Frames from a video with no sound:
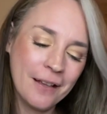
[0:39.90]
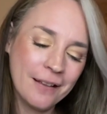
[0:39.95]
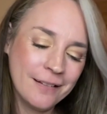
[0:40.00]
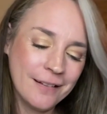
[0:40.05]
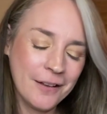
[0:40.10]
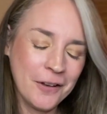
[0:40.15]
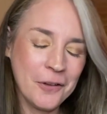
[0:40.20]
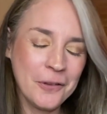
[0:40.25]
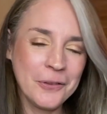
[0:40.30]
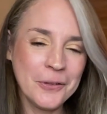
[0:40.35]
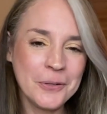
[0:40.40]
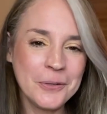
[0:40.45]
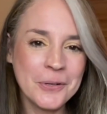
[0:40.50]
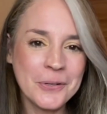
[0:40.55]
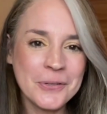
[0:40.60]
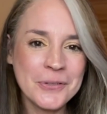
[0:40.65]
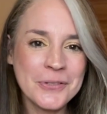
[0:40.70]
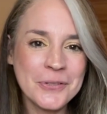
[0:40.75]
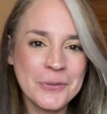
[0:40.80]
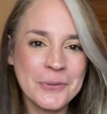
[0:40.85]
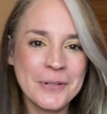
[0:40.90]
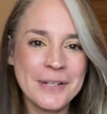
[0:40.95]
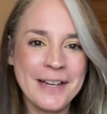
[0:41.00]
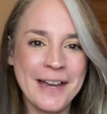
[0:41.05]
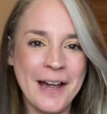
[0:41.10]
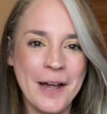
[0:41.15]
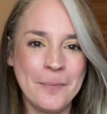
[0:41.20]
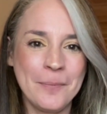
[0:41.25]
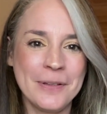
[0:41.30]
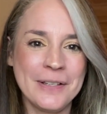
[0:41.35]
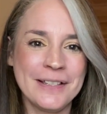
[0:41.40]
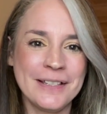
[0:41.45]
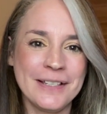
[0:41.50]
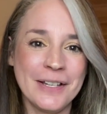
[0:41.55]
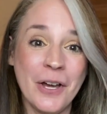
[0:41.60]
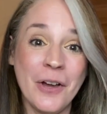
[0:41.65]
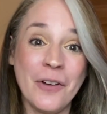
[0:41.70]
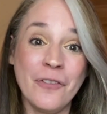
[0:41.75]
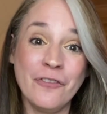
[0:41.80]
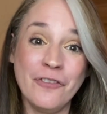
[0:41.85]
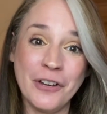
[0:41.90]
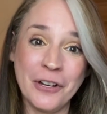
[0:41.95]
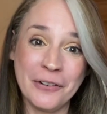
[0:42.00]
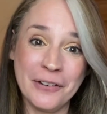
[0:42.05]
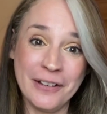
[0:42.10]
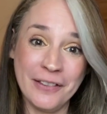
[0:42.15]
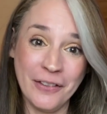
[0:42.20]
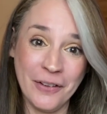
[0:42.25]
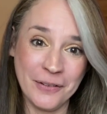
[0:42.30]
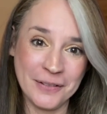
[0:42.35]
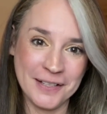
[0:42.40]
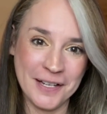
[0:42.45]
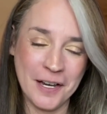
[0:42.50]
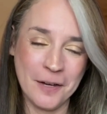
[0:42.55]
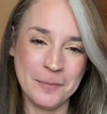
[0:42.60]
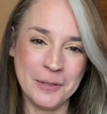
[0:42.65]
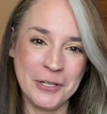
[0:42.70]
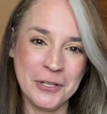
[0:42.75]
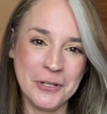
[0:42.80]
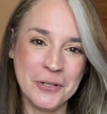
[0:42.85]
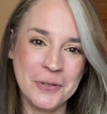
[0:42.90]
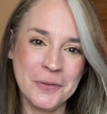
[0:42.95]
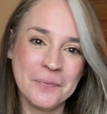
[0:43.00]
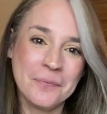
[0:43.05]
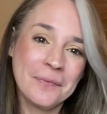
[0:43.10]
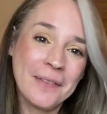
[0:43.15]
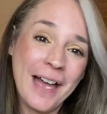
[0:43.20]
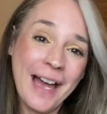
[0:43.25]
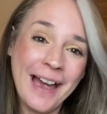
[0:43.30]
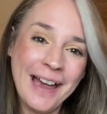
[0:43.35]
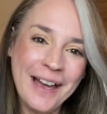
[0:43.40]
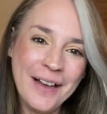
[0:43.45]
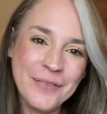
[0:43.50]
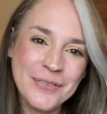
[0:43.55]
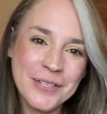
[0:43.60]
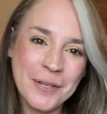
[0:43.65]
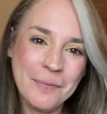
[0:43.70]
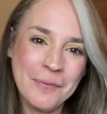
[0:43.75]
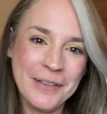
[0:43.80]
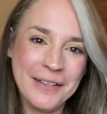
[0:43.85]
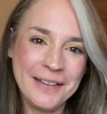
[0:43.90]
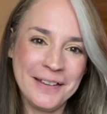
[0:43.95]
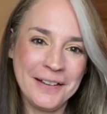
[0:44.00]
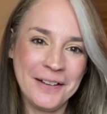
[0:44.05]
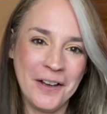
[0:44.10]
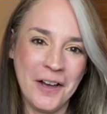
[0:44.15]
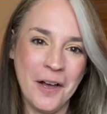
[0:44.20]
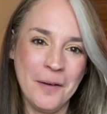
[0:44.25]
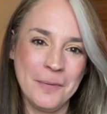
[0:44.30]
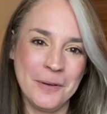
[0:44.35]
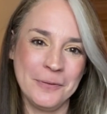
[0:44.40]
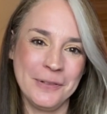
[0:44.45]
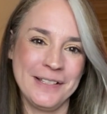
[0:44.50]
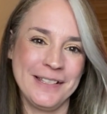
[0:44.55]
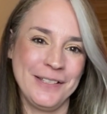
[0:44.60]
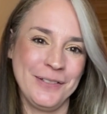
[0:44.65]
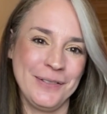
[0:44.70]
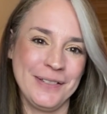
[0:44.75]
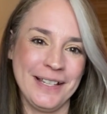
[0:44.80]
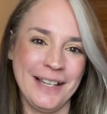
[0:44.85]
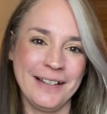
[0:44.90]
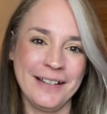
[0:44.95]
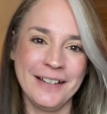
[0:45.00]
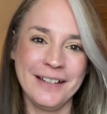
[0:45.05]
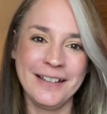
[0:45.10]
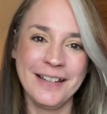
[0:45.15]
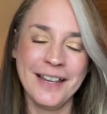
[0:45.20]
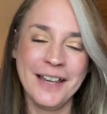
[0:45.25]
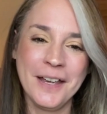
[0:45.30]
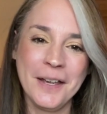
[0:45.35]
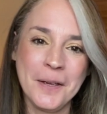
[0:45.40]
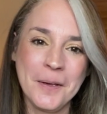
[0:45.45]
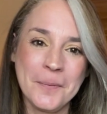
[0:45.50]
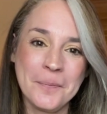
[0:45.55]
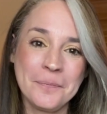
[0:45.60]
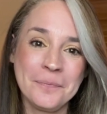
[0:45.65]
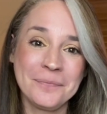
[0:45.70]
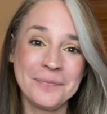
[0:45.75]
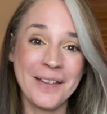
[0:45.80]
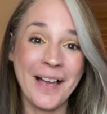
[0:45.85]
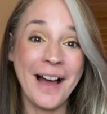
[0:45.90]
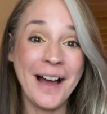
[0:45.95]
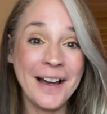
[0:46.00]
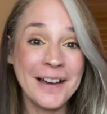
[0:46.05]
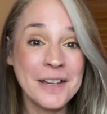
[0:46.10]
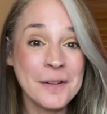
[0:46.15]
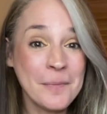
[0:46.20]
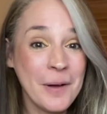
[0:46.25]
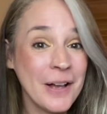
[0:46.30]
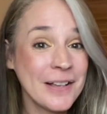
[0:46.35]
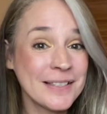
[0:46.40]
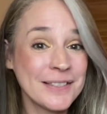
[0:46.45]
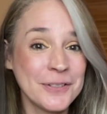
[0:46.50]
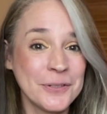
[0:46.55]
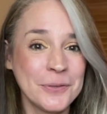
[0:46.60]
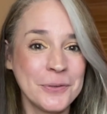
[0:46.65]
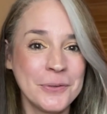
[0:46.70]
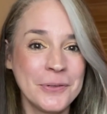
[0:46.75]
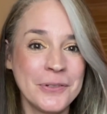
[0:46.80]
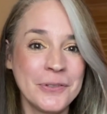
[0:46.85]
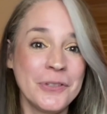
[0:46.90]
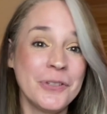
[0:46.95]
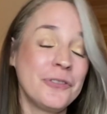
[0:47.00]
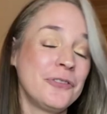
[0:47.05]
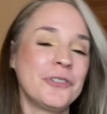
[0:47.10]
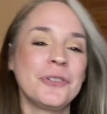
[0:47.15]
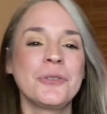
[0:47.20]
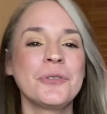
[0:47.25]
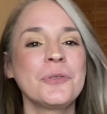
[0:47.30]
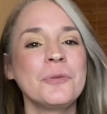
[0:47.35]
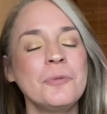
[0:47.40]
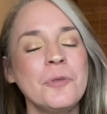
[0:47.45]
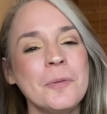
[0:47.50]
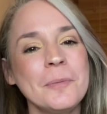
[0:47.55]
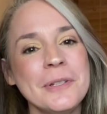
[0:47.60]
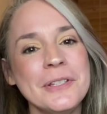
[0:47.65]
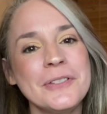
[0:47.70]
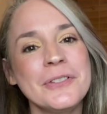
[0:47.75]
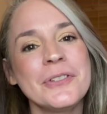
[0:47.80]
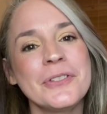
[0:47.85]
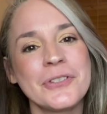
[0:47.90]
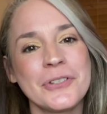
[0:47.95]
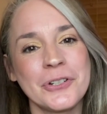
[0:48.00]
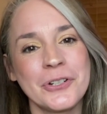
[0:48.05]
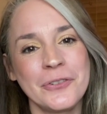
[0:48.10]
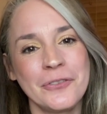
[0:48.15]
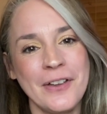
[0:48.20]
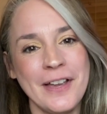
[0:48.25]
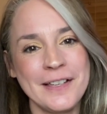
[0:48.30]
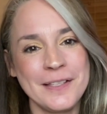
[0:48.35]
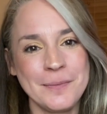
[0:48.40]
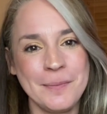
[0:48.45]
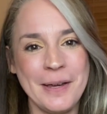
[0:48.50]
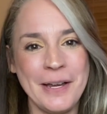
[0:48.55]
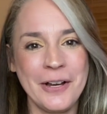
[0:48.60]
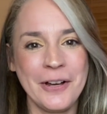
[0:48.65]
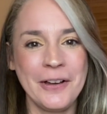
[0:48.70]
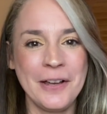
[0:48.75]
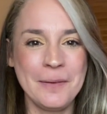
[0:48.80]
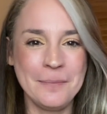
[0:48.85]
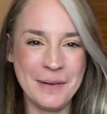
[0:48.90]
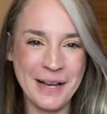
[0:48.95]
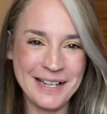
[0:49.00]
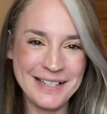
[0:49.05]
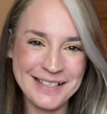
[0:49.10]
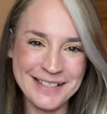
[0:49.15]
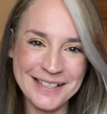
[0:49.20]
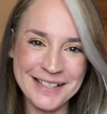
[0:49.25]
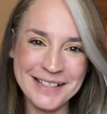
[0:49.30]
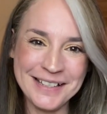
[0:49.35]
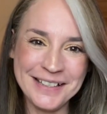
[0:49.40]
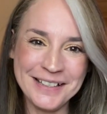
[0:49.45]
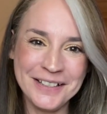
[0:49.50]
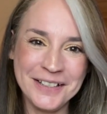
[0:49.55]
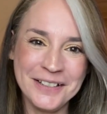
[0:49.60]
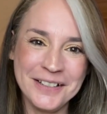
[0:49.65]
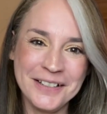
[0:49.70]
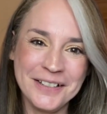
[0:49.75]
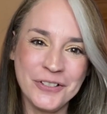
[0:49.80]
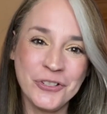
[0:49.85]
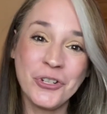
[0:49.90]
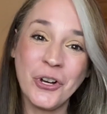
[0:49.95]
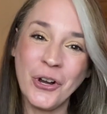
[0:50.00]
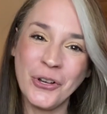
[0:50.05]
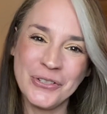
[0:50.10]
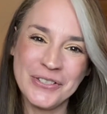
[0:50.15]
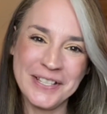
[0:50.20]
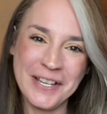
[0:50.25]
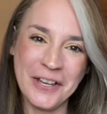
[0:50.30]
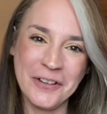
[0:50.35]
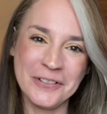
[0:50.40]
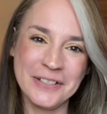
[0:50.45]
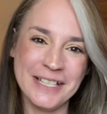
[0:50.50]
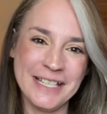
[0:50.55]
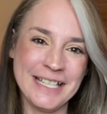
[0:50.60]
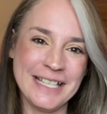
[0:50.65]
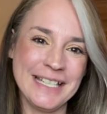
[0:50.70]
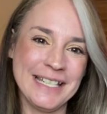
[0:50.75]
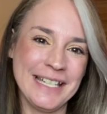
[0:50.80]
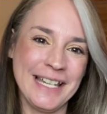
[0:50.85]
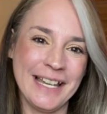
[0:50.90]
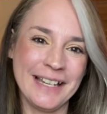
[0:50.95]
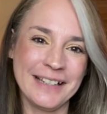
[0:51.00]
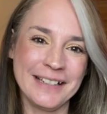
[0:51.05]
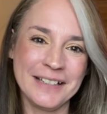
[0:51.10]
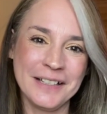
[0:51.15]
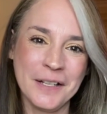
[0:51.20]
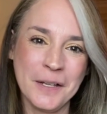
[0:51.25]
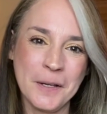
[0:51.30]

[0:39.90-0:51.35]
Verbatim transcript: And although her story happened a very long time ago, I have something in common with Susanna. I am also the first woman to serve as mayor in my city, Charlestown, Indiana.